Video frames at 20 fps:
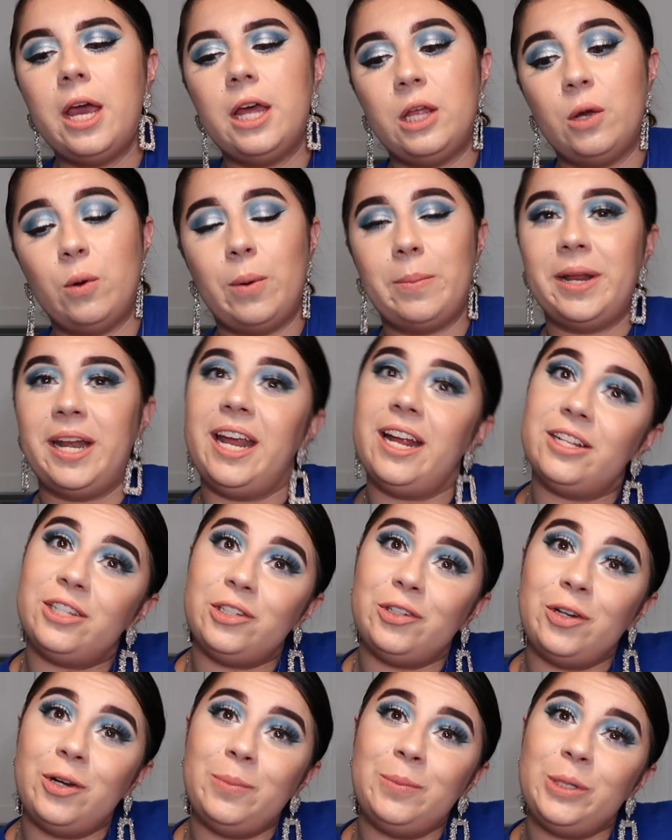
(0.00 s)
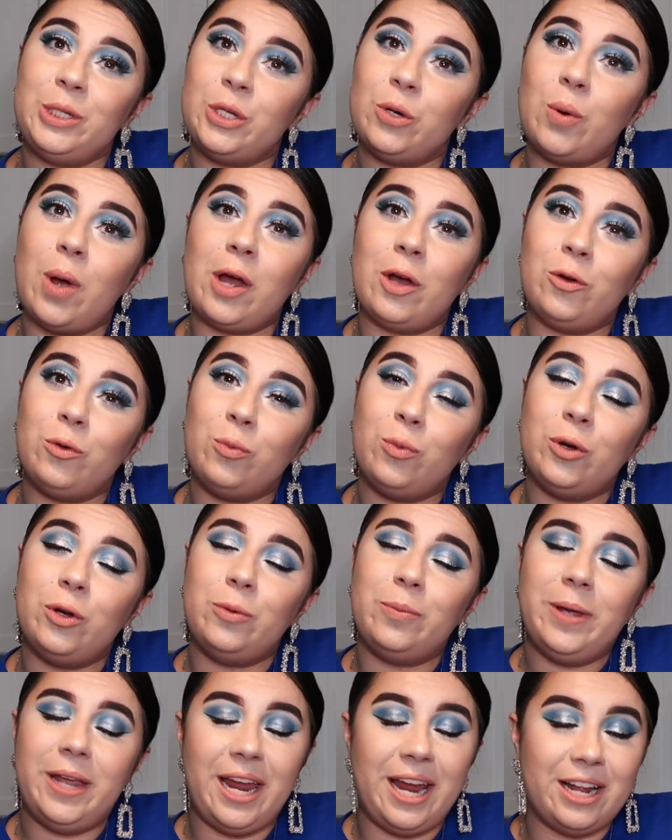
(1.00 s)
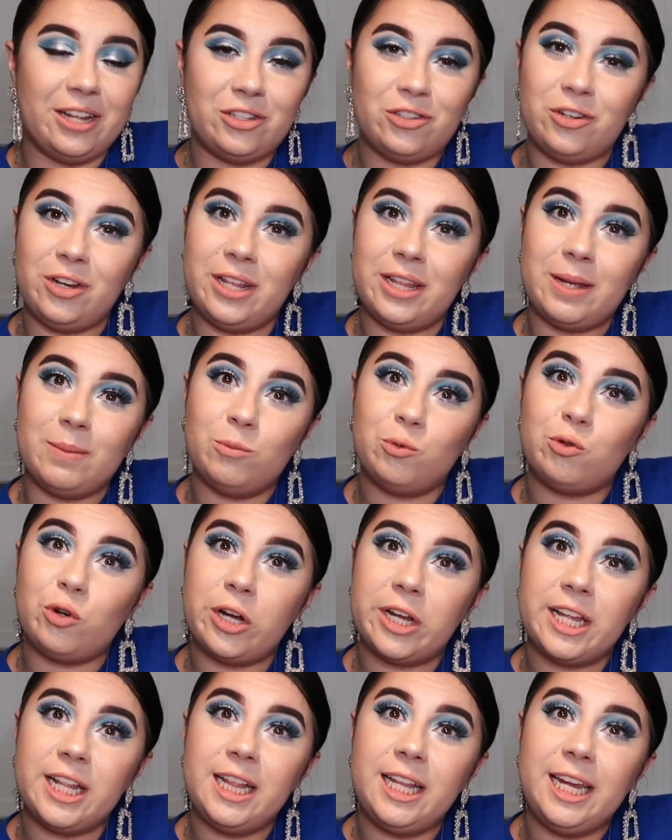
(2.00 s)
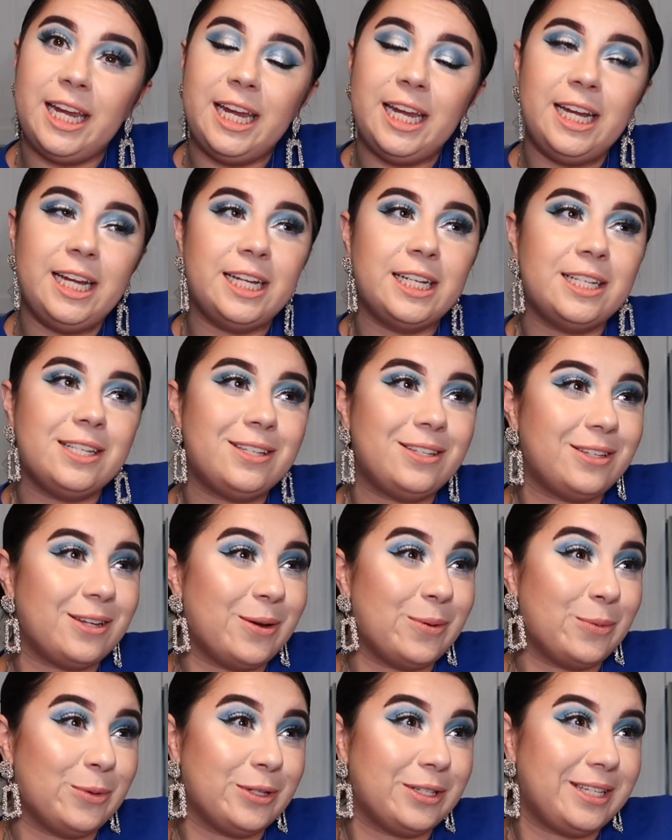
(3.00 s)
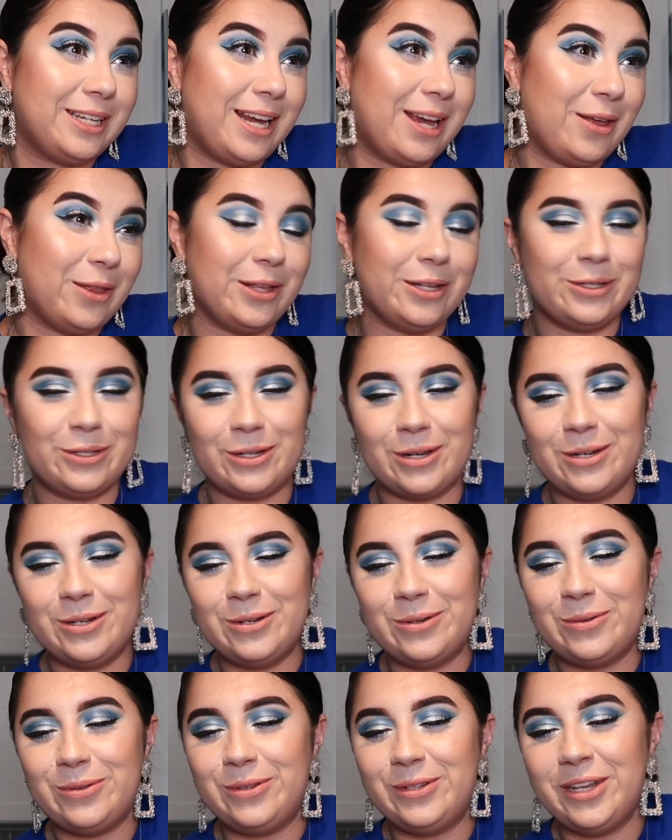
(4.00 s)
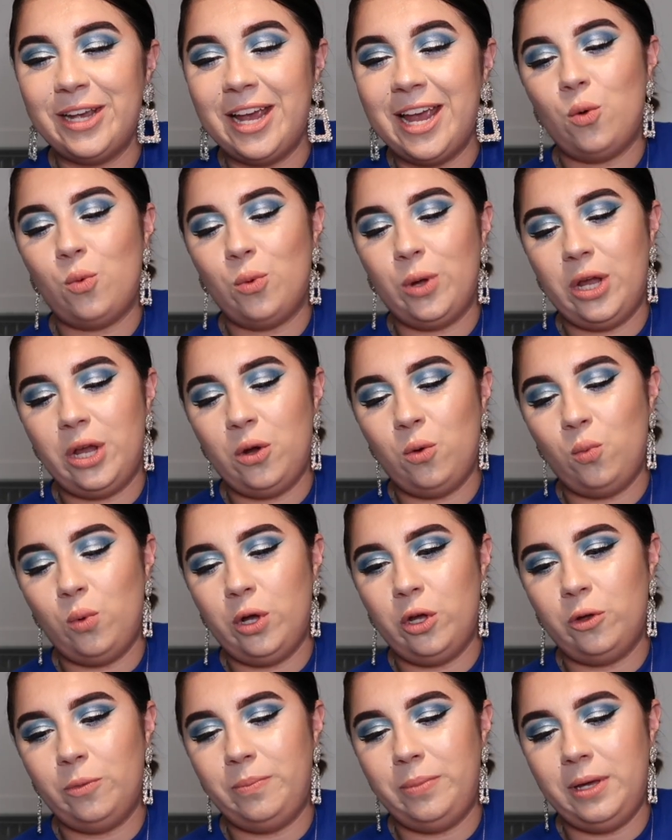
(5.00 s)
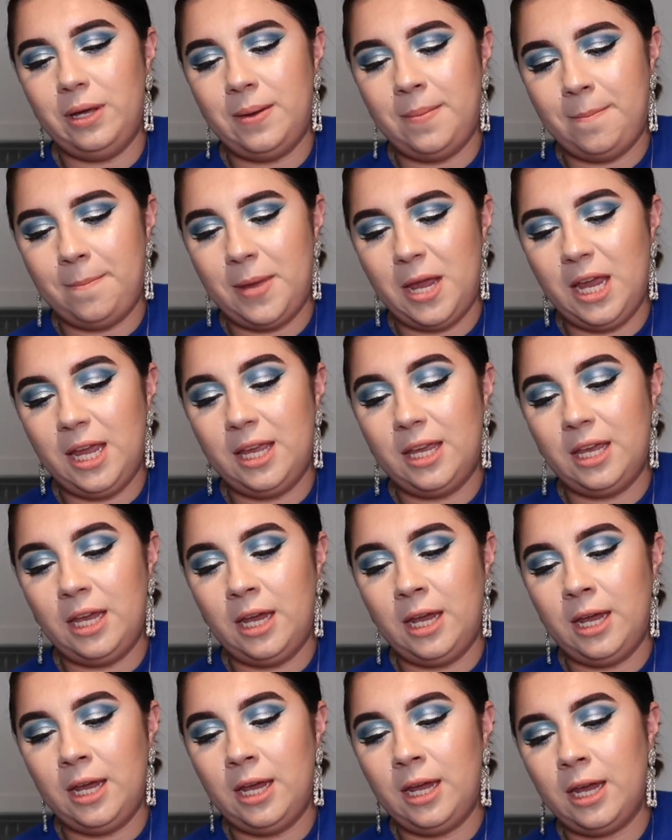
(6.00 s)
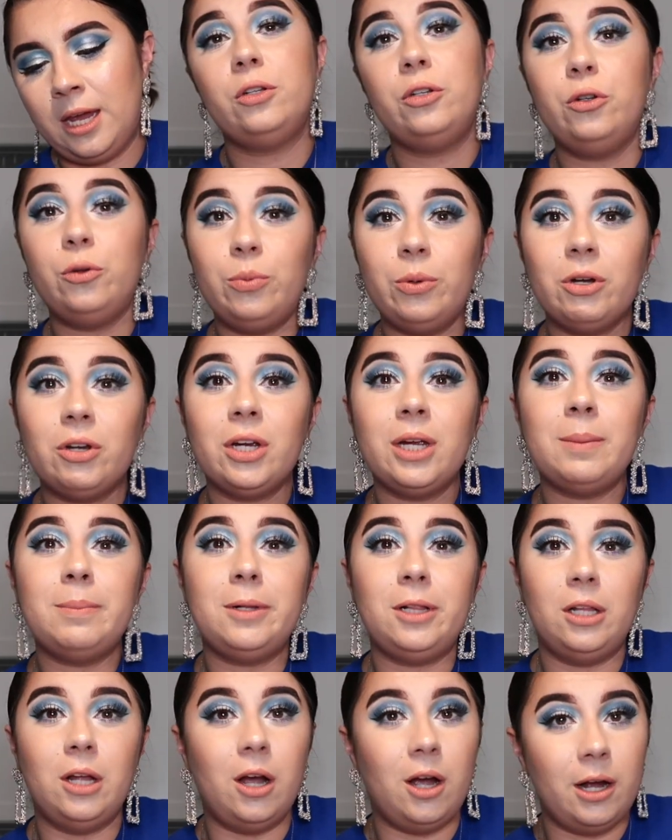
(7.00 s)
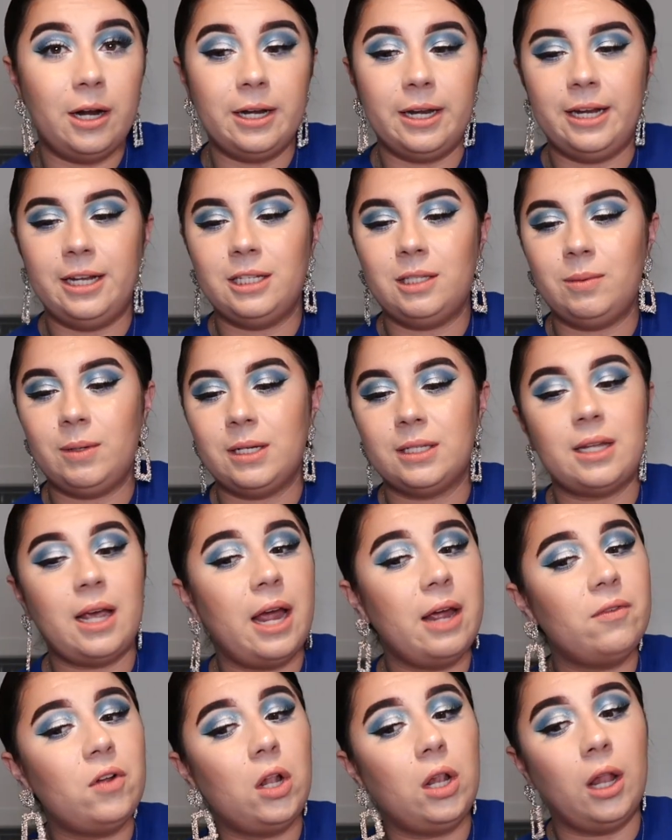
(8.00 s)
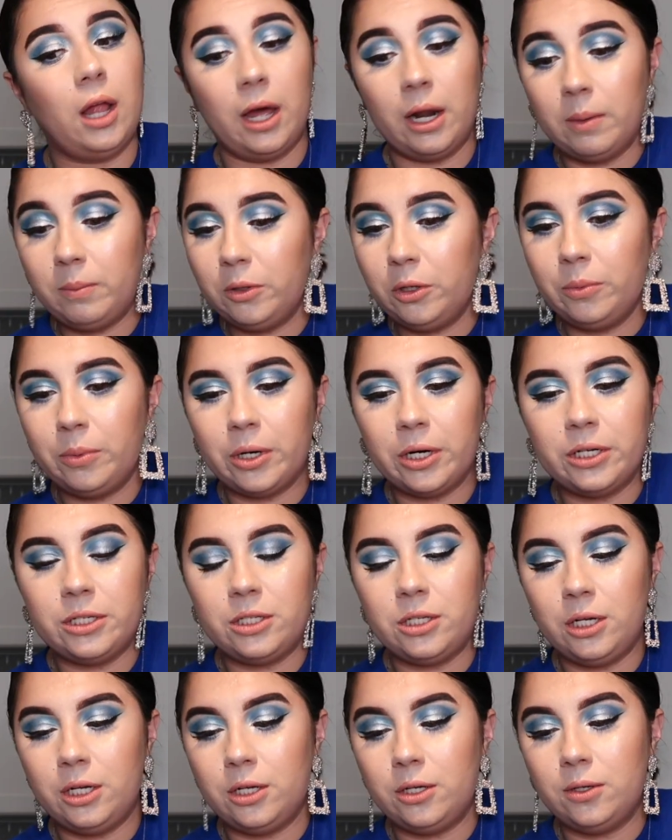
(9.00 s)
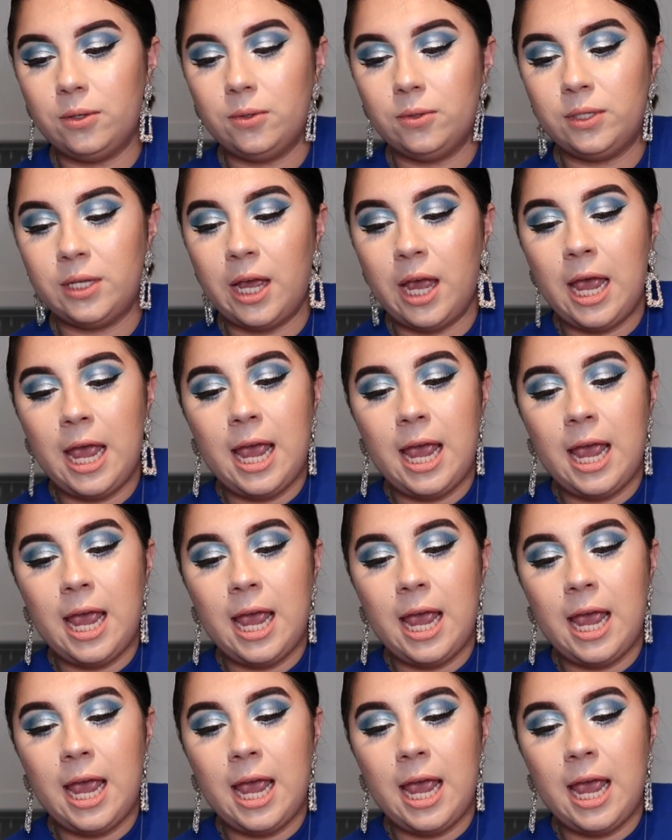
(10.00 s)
They want me to answer them, so I will be answering them drunkenly. So we'll see how this goes. We will be making blueberry blondies because I have a lot of blueberries to use.